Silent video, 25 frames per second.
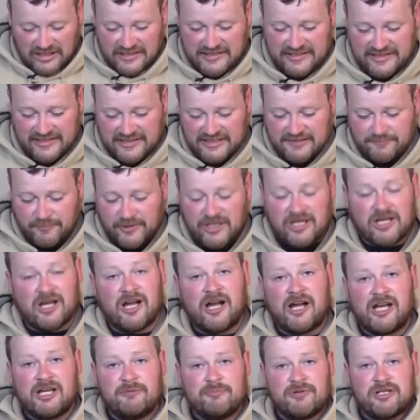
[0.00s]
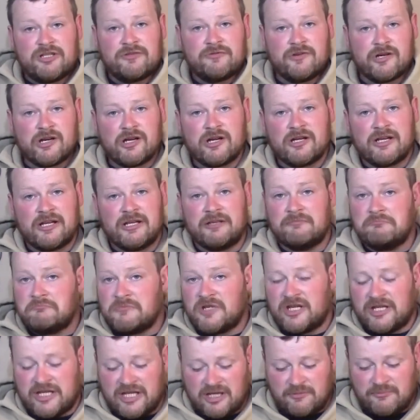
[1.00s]
This being a hybrid trigger,
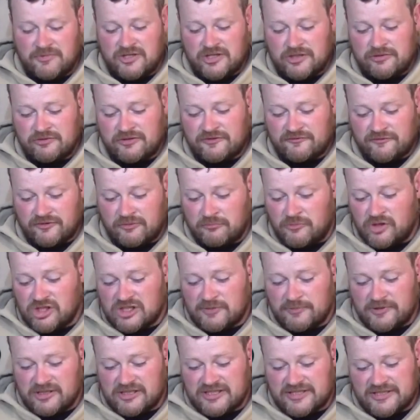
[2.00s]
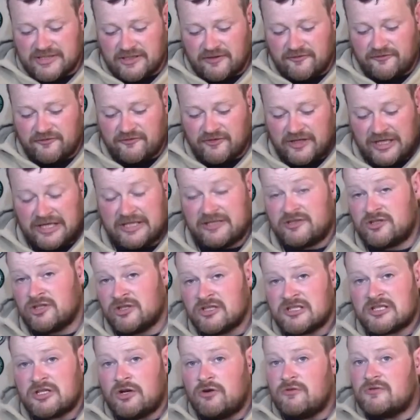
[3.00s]
it can be used for multiple stuff. It
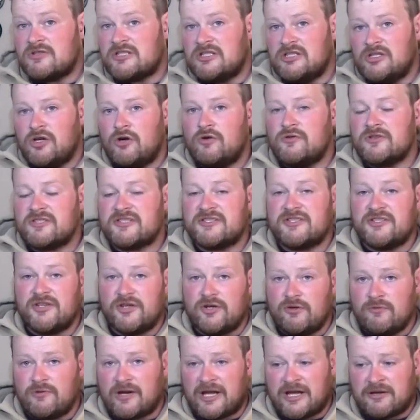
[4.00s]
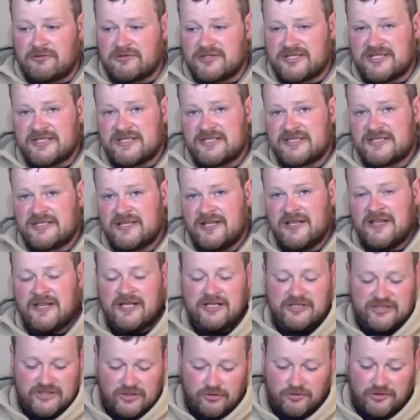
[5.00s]
does go as low as 2 ounces,
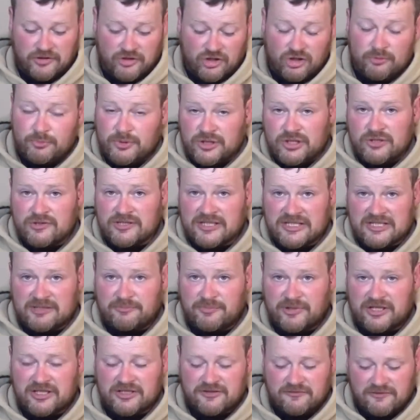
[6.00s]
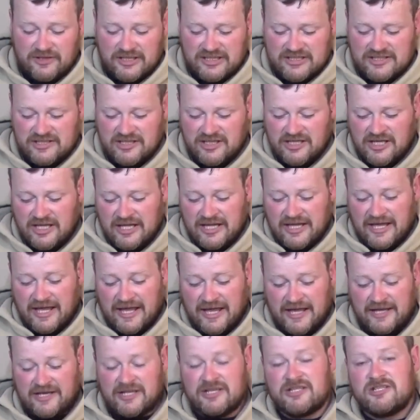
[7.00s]
so it could be used as a bench rest,
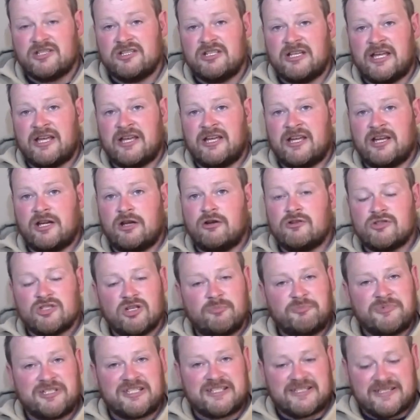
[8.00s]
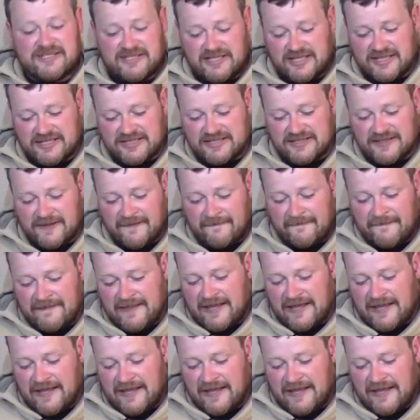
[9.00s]
and it goes up to 6.